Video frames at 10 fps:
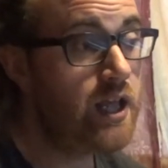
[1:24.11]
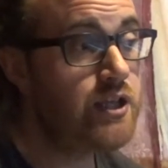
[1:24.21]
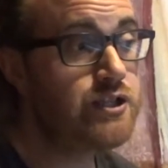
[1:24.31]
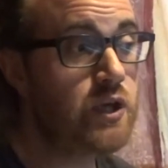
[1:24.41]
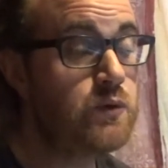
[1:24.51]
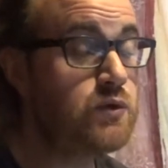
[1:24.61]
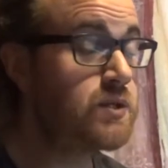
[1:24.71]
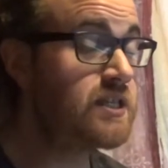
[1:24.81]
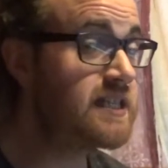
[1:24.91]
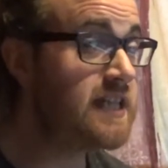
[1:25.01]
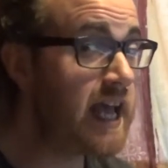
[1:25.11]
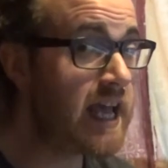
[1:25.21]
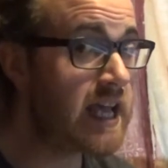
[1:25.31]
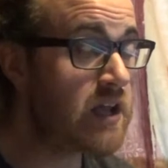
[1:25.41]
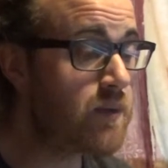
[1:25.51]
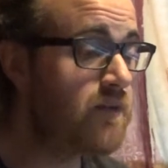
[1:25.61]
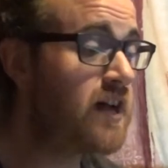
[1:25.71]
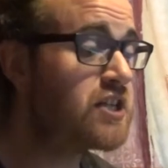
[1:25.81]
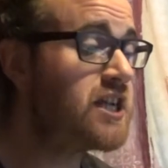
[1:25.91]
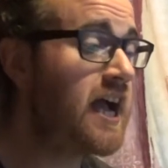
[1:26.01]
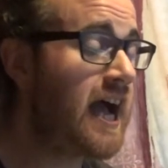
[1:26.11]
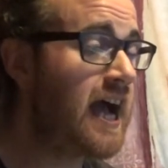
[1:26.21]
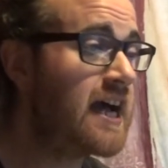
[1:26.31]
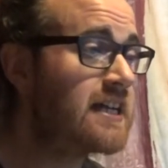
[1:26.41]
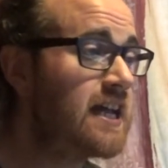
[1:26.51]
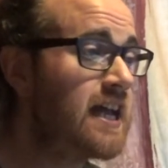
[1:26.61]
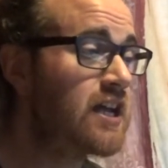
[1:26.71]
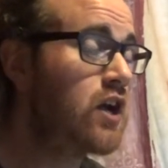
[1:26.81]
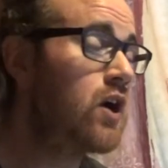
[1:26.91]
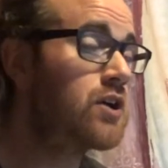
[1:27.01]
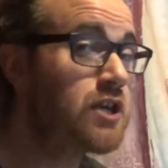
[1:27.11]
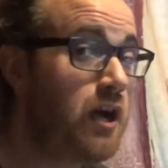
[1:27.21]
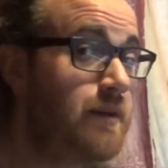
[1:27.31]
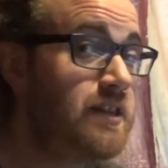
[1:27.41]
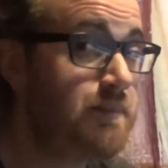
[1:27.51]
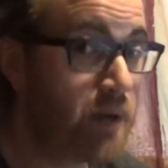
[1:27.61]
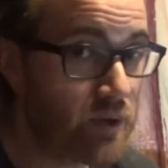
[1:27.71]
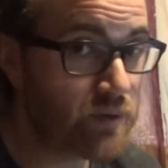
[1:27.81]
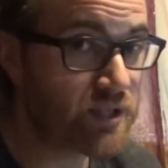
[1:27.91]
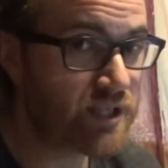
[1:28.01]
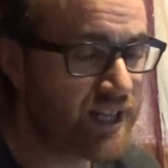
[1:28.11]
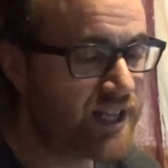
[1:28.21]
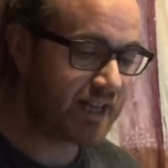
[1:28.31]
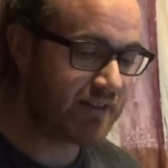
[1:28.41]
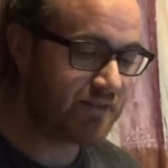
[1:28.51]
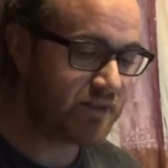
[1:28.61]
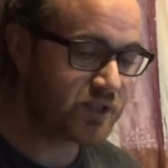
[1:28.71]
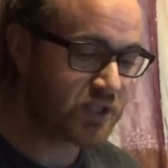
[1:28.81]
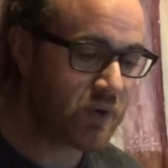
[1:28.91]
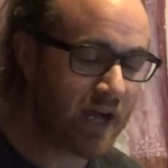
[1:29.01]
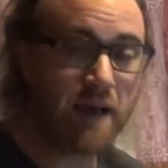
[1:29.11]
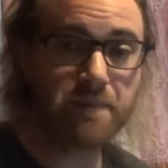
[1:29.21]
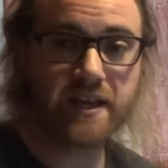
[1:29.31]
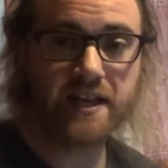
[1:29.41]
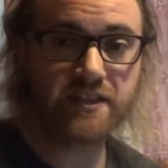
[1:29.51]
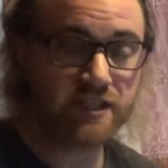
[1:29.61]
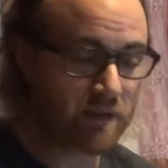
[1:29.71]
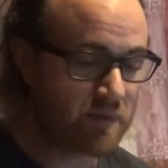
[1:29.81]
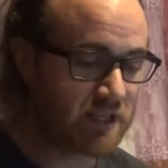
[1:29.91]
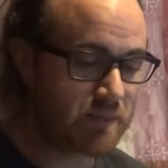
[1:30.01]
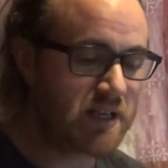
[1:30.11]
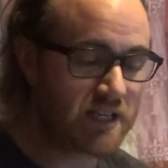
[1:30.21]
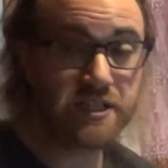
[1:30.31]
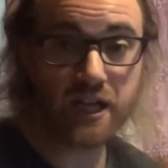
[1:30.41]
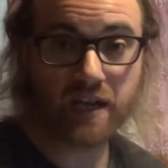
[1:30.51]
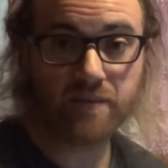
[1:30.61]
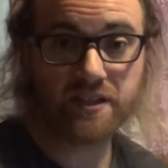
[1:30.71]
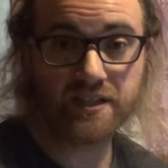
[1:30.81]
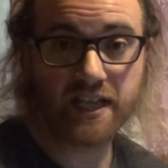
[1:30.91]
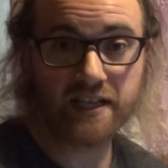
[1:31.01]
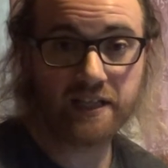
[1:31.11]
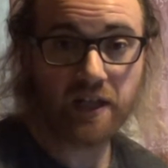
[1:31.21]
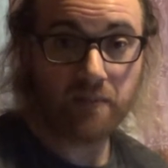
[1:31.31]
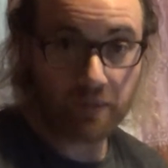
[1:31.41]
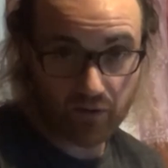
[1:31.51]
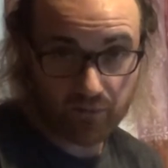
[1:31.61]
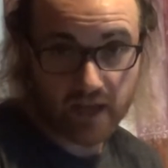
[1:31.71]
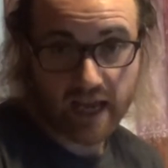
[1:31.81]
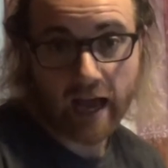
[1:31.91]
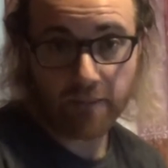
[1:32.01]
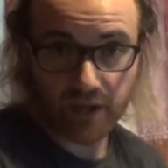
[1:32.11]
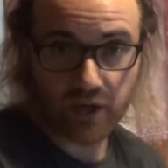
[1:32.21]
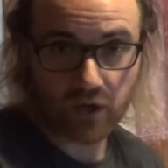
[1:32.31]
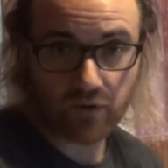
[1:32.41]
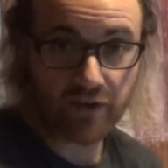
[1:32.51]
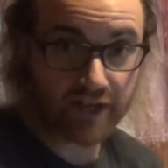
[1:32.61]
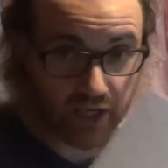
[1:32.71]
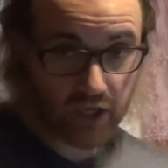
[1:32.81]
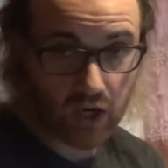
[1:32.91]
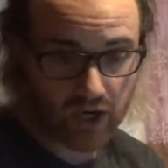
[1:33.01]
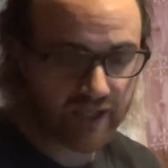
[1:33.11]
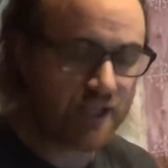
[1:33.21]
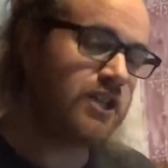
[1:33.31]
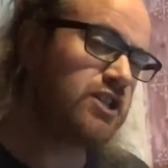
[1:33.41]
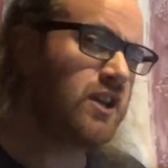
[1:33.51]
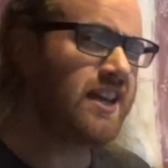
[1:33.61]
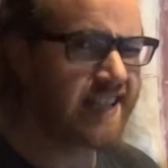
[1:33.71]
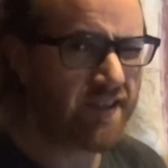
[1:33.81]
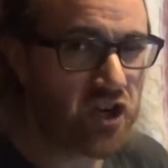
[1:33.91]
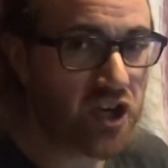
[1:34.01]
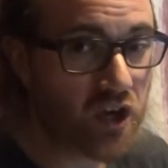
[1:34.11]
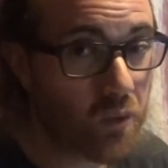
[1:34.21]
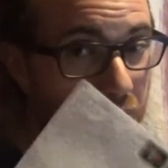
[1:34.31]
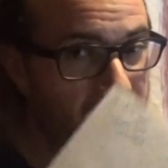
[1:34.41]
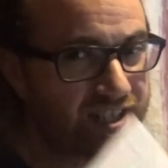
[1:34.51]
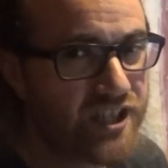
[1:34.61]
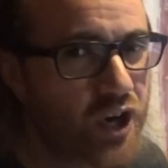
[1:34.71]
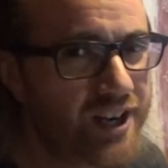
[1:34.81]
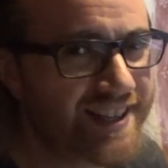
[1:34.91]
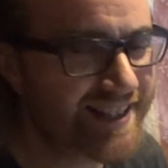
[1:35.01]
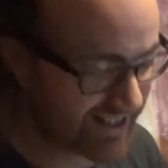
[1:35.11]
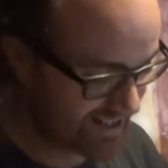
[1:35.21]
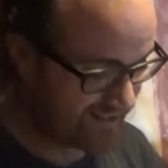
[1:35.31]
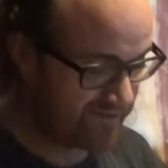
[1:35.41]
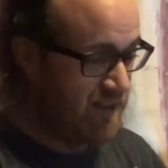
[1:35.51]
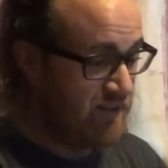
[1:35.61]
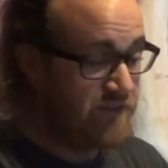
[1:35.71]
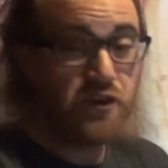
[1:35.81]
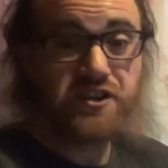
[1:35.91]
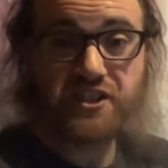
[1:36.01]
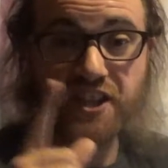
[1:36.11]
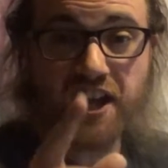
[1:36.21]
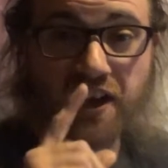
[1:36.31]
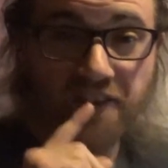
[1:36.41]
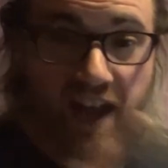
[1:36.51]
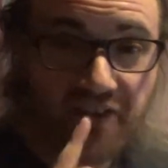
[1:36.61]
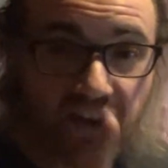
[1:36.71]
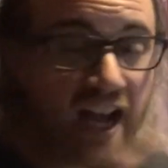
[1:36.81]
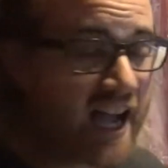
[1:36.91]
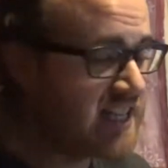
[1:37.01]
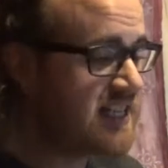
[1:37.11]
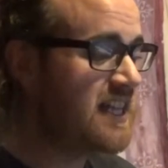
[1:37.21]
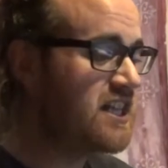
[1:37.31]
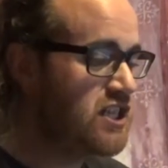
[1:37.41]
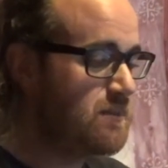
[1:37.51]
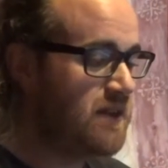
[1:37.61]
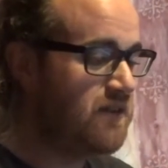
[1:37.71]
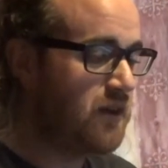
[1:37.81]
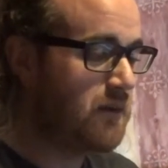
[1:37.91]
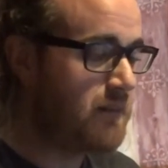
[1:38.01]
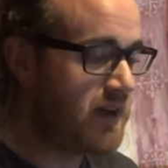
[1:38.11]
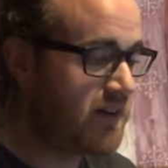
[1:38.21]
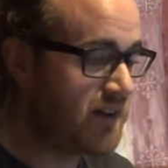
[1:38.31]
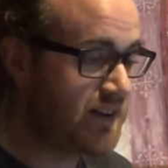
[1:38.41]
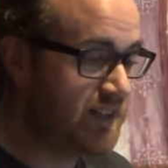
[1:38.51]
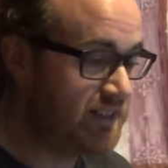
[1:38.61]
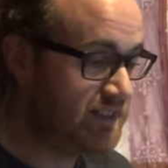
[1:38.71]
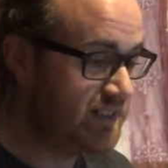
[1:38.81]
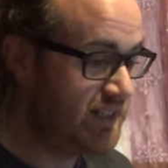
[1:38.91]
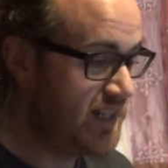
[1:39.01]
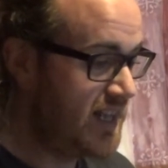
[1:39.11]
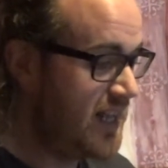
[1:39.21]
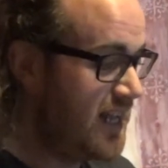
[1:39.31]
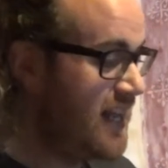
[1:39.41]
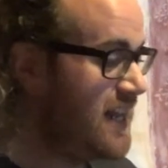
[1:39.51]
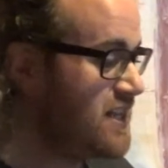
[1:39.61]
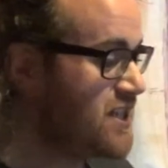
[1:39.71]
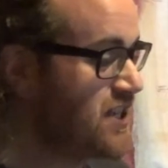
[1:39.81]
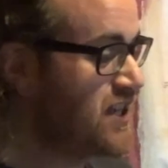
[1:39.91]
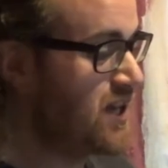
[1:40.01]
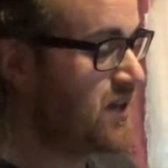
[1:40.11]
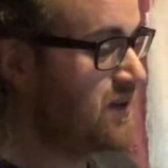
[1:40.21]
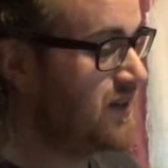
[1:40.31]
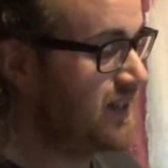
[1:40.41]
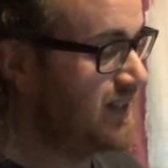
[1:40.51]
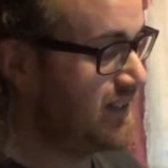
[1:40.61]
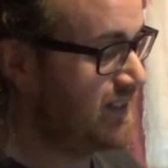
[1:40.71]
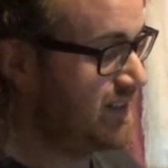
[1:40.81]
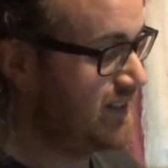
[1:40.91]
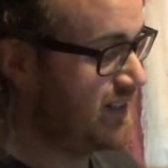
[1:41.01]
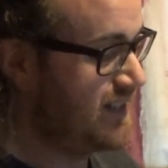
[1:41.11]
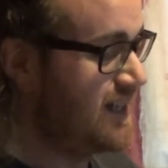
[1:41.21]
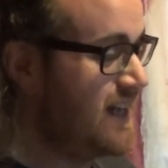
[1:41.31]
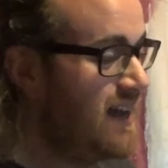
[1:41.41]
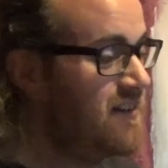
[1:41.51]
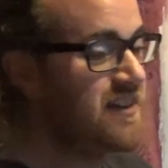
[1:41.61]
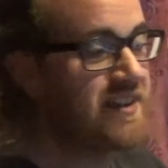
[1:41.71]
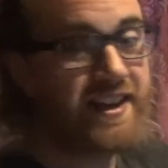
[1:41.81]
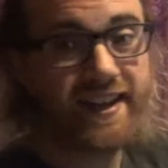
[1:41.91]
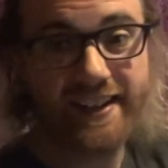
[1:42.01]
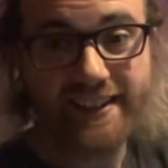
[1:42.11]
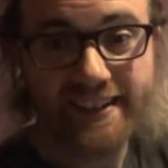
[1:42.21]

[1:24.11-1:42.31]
So today, we've actually had a card come in the post. I feel so happy that somebody spent the time to send both me and my girlfriend a card. So let's have a look at what this card is. First thing I've ever had sent to me from America. Let it snow. Oh, look at that.